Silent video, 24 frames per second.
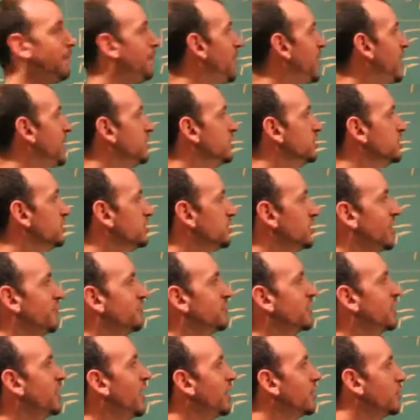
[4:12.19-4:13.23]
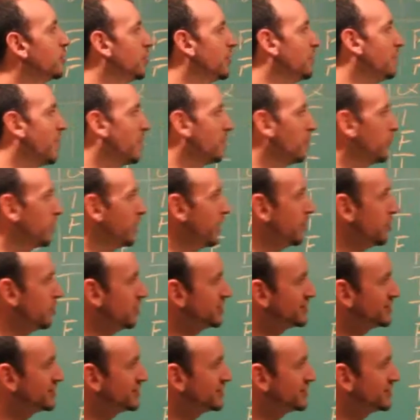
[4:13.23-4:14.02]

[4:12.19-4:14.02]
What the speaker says: And you just have to kind of remember that one.